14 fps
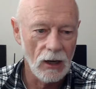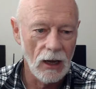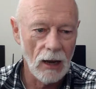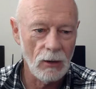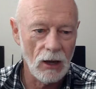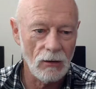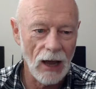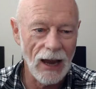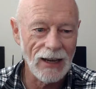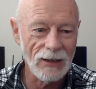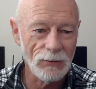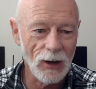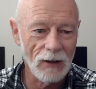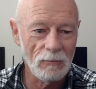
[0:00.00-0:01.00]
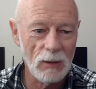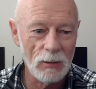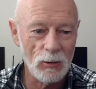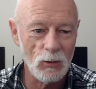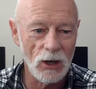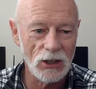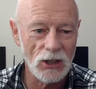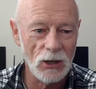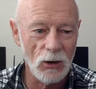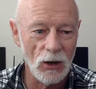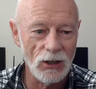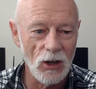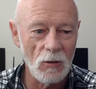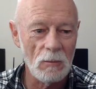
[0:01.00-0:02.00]
How many got? 85 people watching.
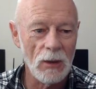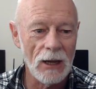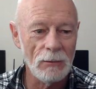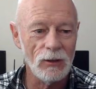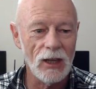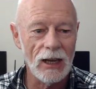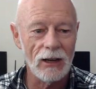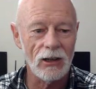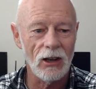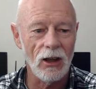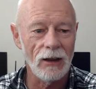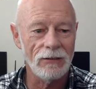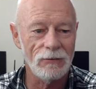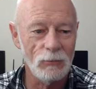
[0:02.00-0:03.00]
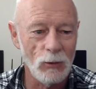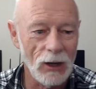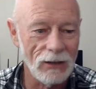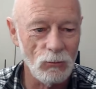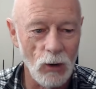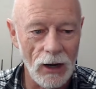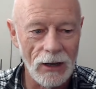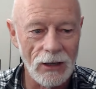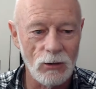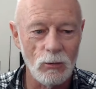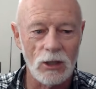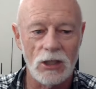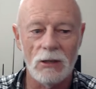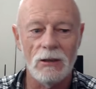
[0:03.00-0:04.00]
You people, get a life. Why aren't you
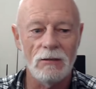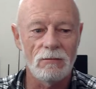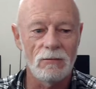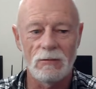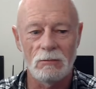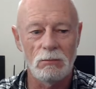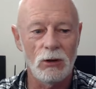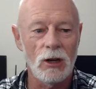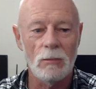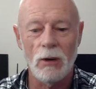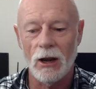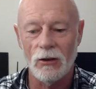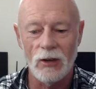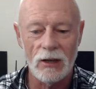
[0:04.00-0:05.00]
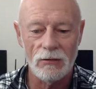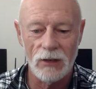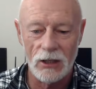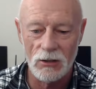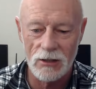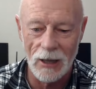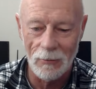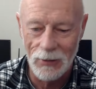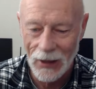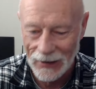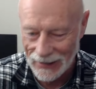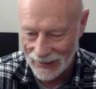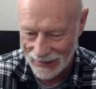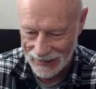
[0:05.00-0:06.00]
watching PewDiePie or Netflix or
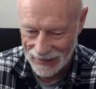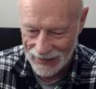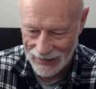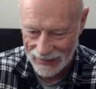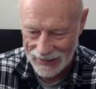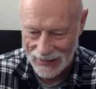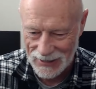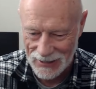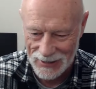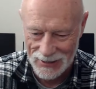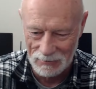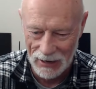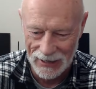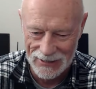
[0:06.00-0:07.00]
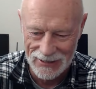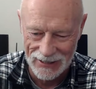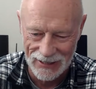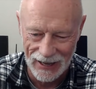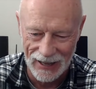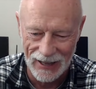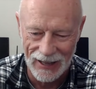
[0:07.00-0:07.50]
something? It's amazing.